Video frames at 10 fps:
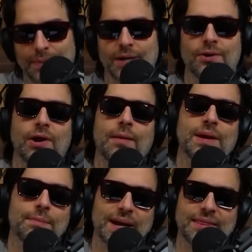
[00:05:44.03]
But you know what I
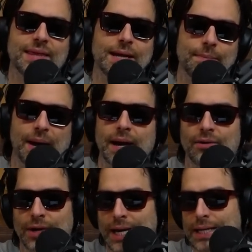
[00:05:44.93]
mean? But I think about it,
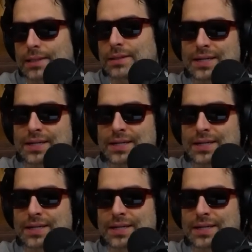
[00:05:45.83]
right?